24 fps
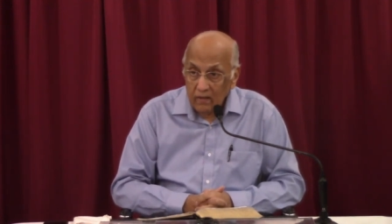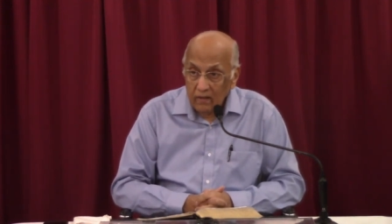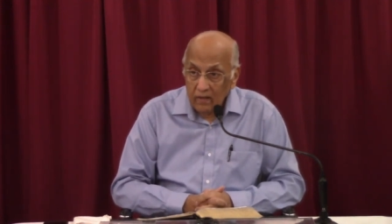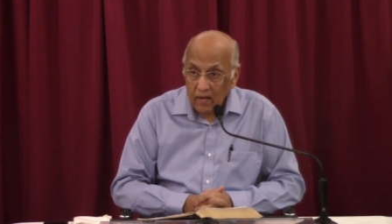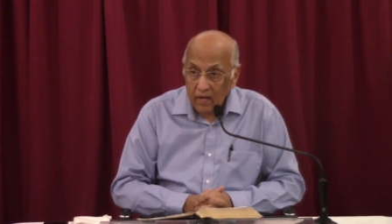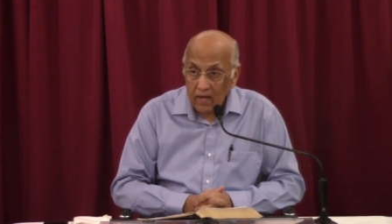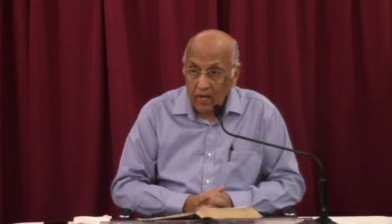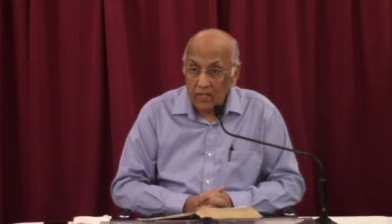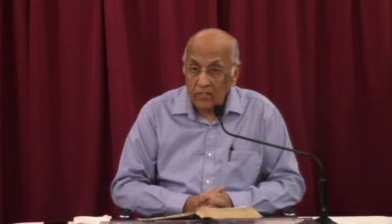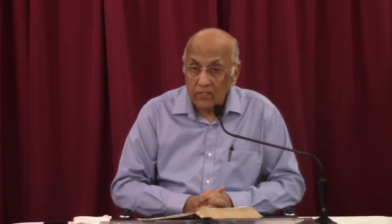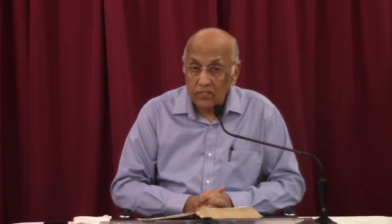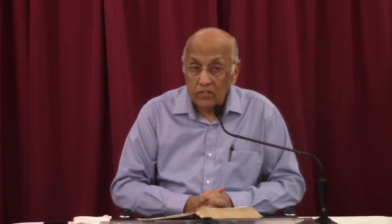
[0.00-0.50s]

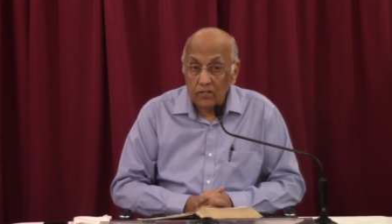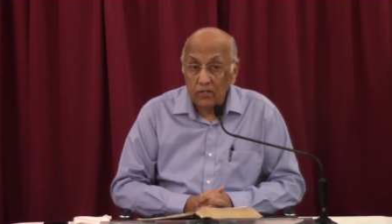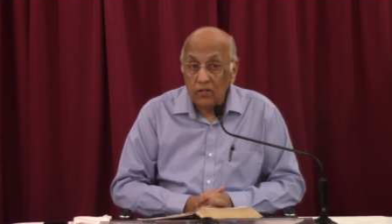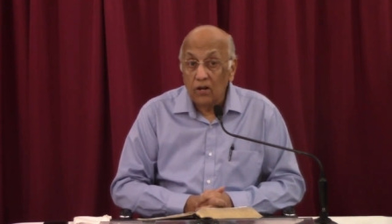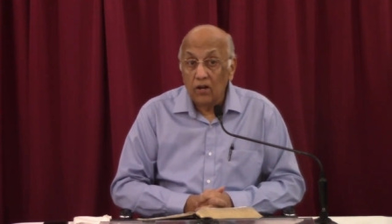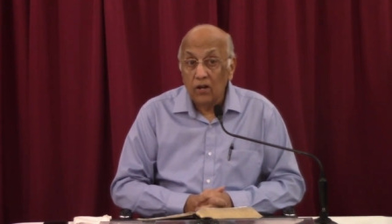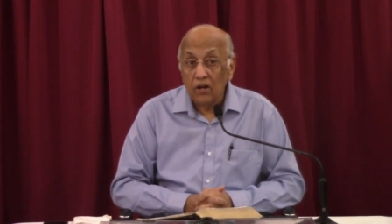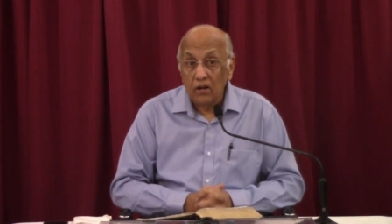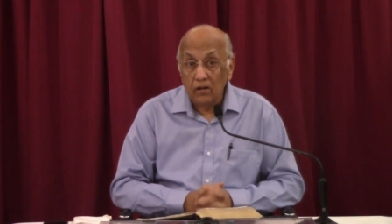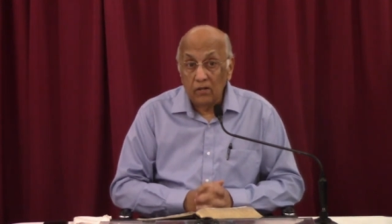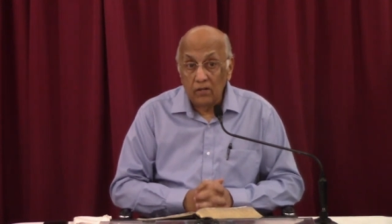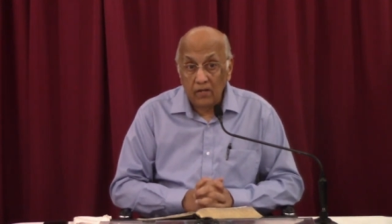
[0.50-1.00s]
against
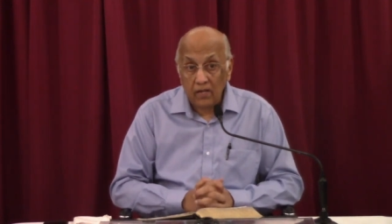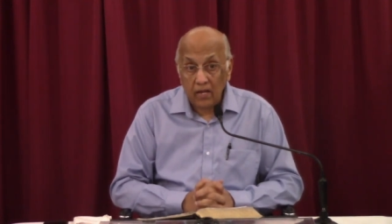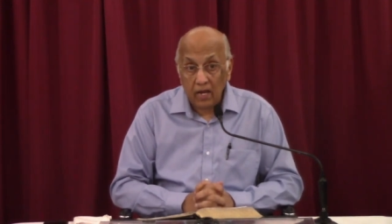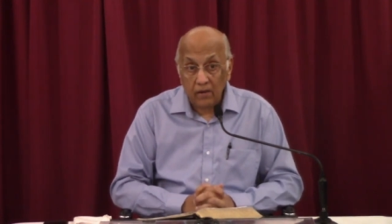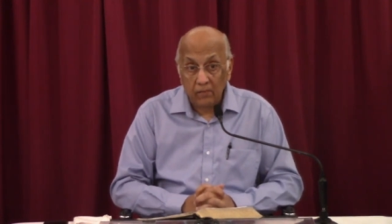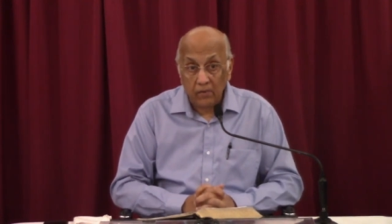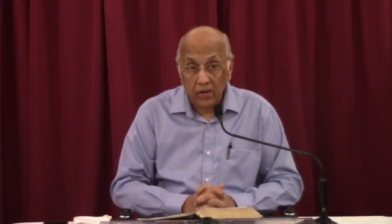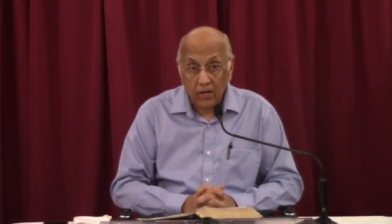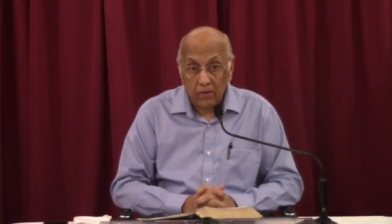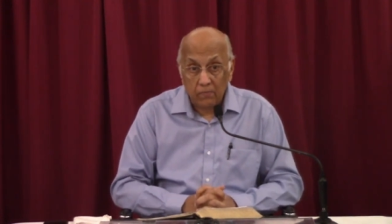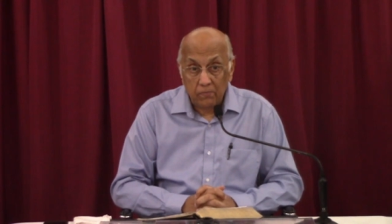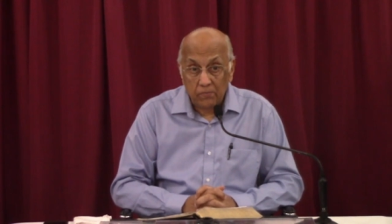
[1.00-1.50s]
God
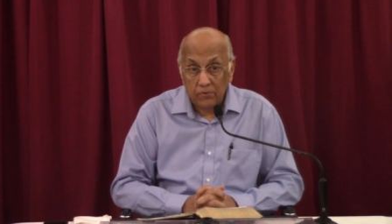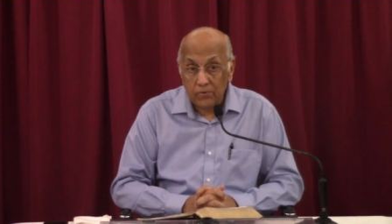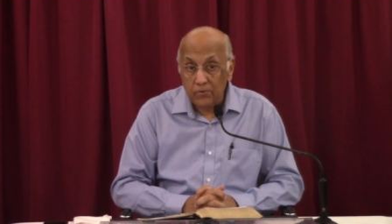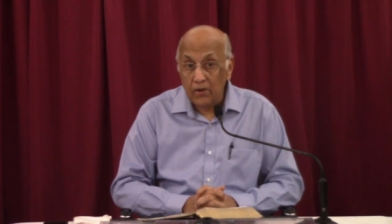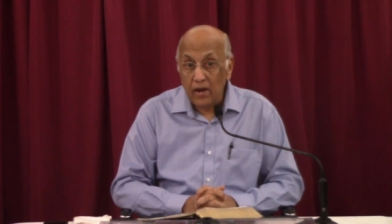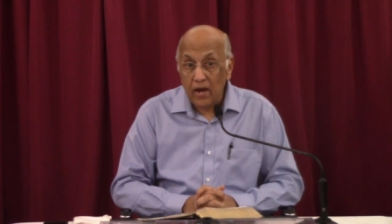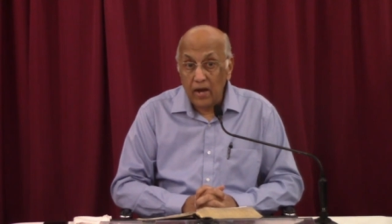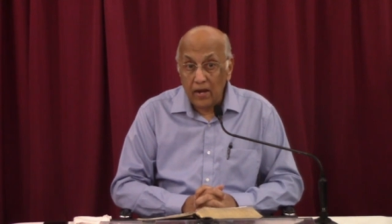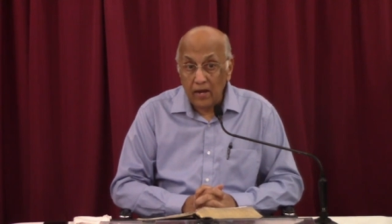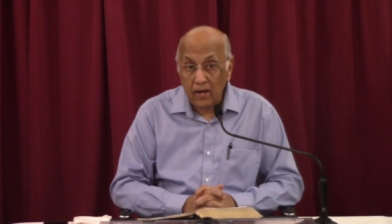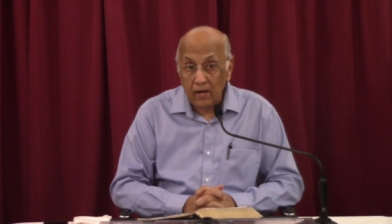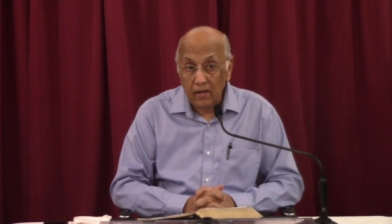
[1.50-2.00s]
came in
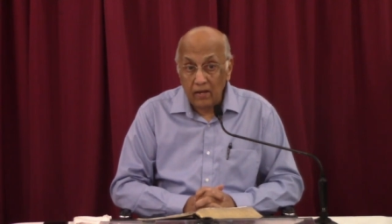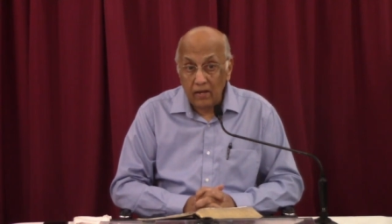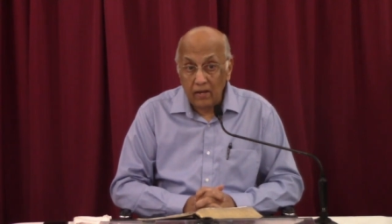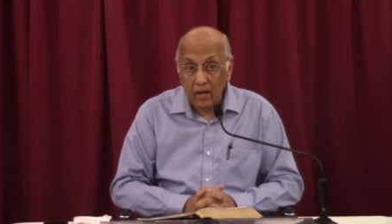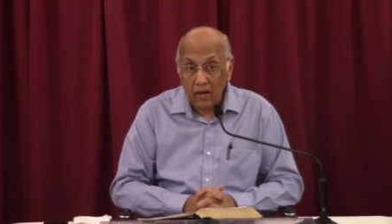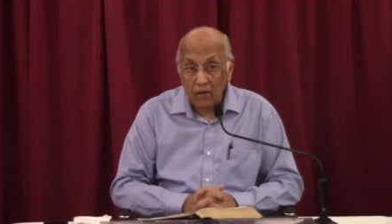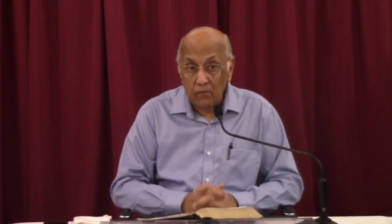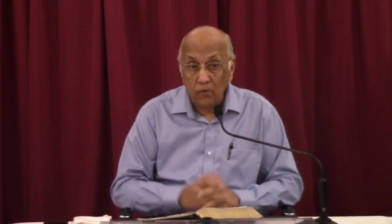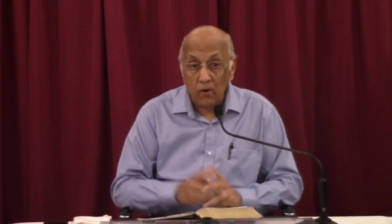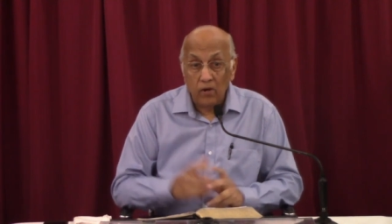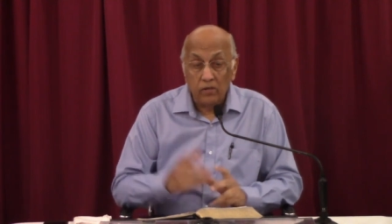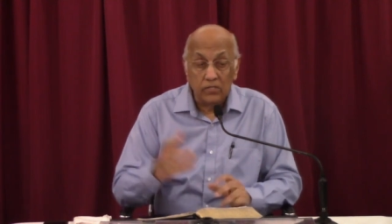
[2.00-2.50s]
pride.
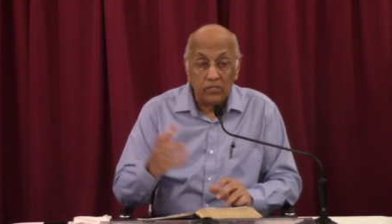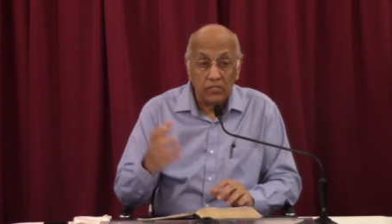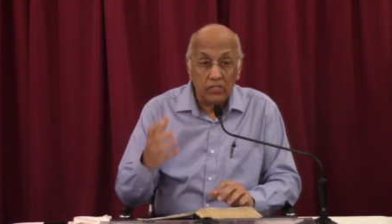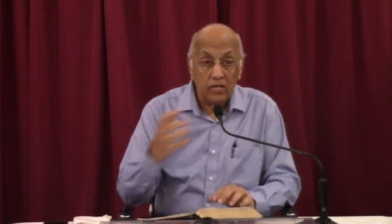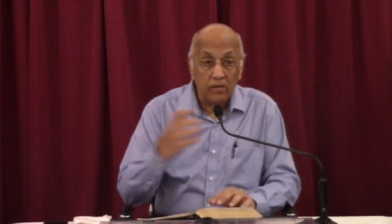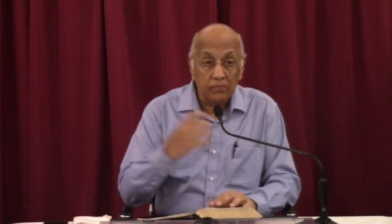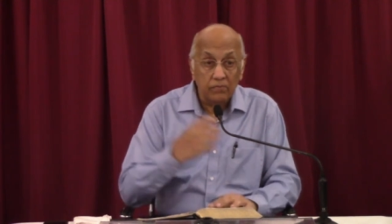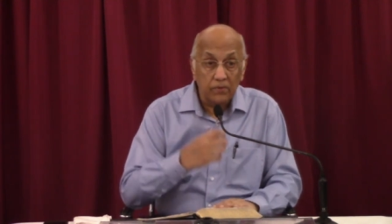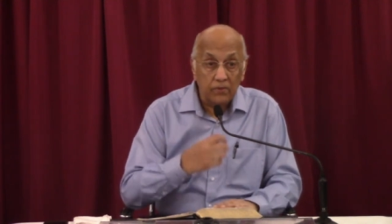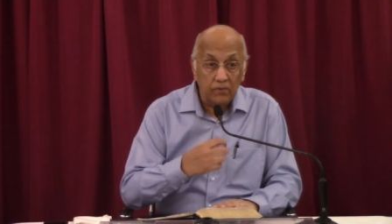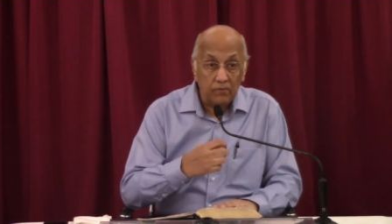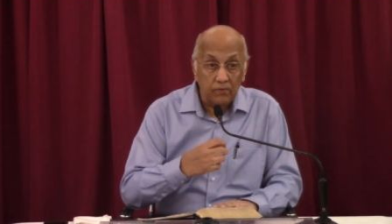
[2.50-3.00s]
I want
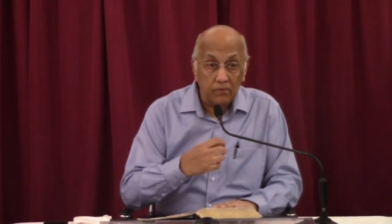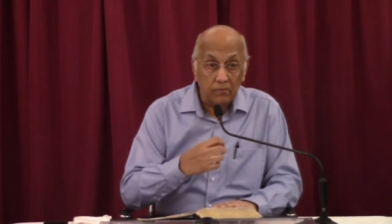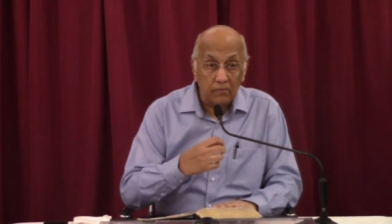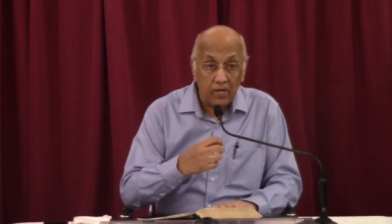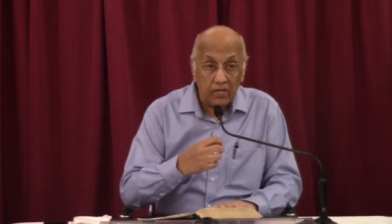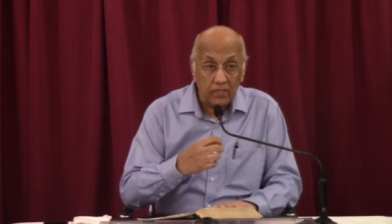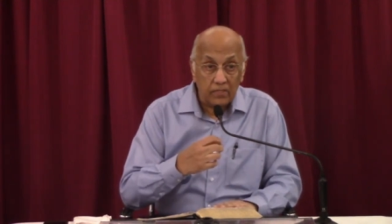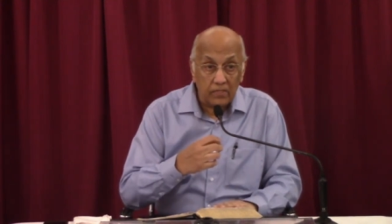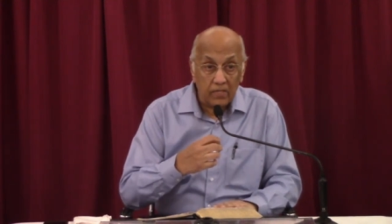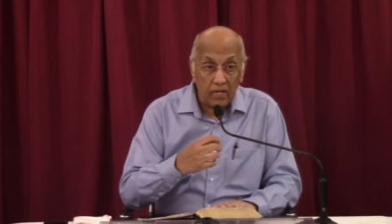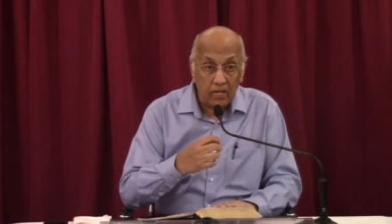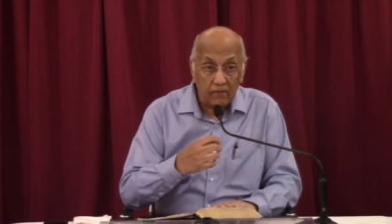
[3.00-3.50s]
something for
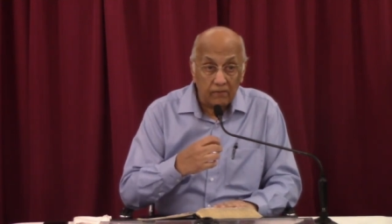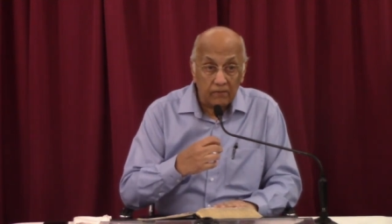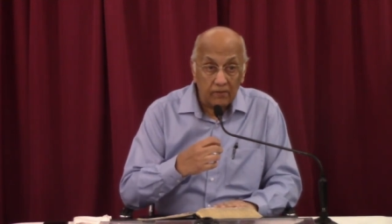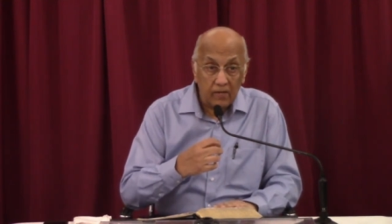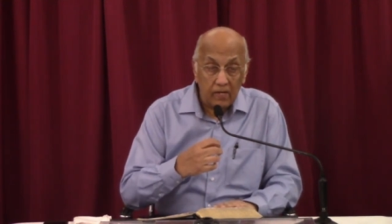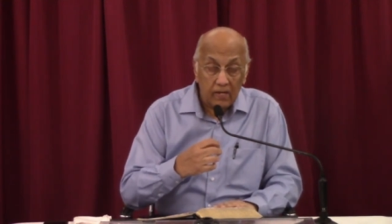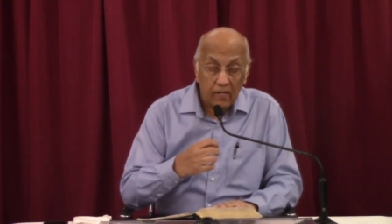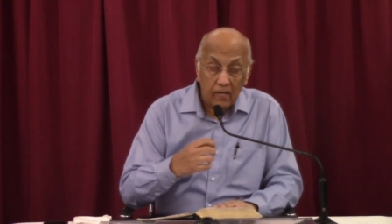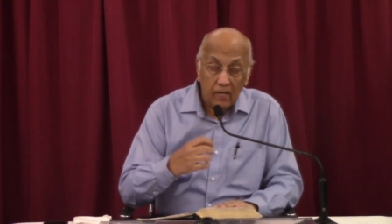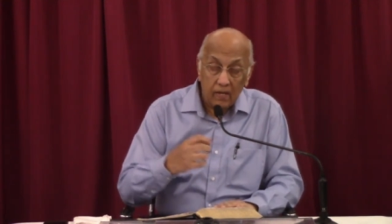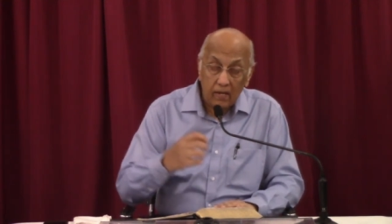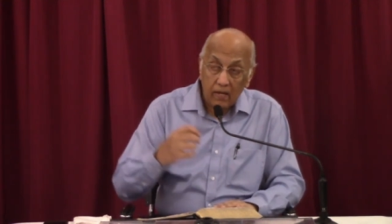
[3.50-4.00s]
myself.